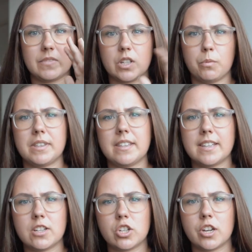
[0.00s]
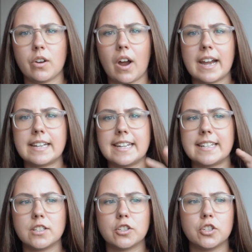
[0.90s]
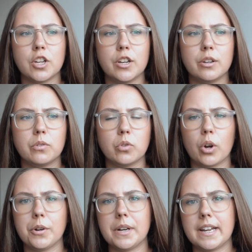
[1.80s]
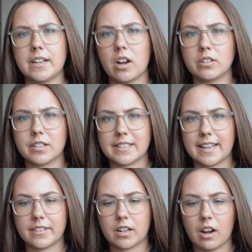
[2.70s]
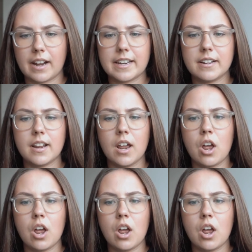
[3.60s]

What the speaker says: So within this shoot, I needed to not only understand the client,